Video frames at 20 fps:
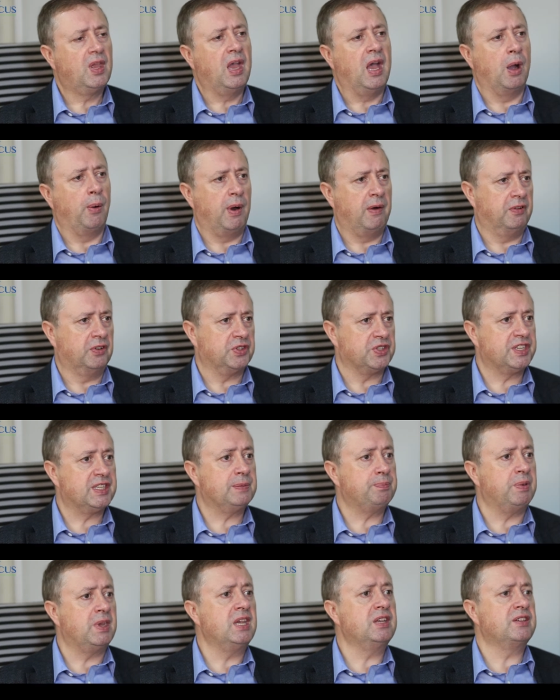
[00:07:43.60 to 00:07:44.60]
However, the
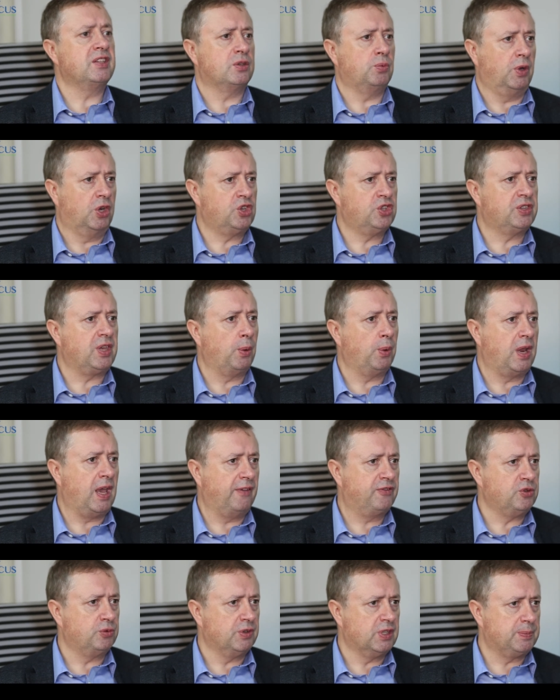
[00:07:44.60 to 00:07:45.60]
speed at which they will
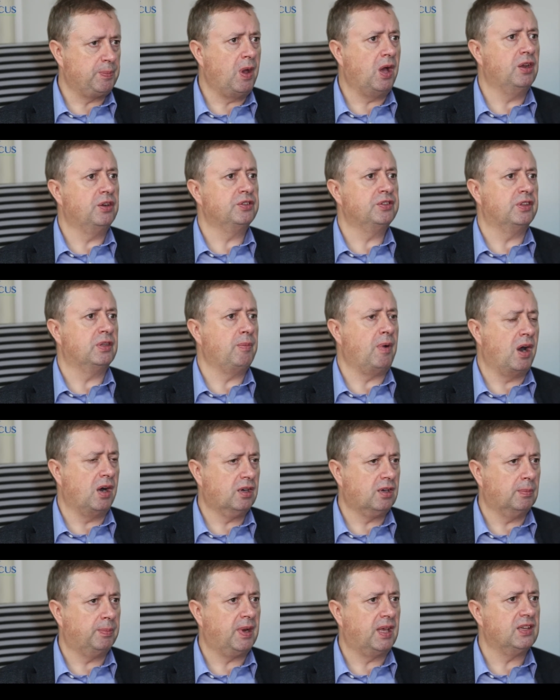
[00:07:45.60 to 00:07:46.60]
have to respond to the
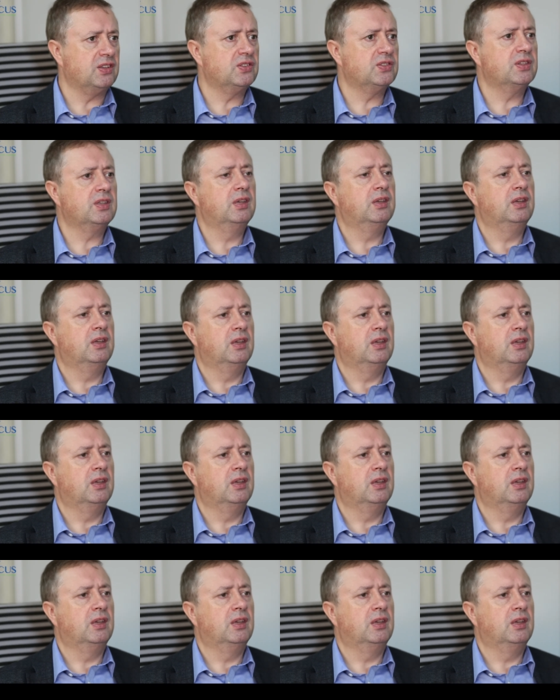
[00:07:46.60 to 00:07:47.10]
marketplace